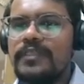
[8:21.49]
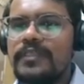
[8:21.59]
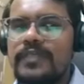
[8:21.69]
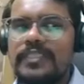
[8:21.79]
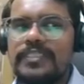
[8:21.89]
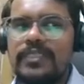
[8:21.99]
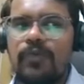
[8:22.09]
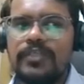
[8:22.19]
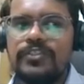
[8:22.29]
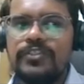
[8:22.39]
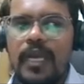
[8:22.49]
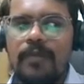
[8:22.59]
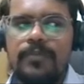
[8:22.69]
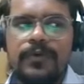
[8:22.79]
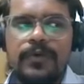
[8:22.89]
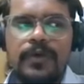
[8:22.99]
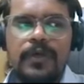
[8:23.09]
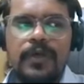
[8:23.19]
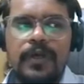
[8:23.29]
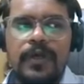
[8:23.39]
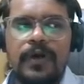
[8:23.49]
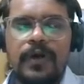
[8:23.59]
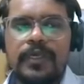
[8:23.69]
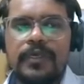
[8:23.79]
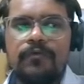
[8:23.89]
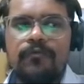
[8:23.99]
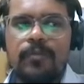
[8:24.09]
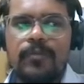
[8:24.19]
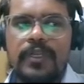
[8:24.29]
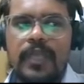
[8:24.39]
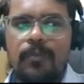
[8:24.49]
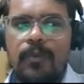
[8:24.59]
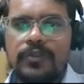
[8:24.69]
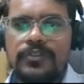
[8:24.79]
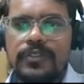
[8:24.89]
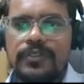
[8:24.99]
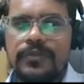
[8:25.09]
the sales invoice tab, okay, from that app launcher.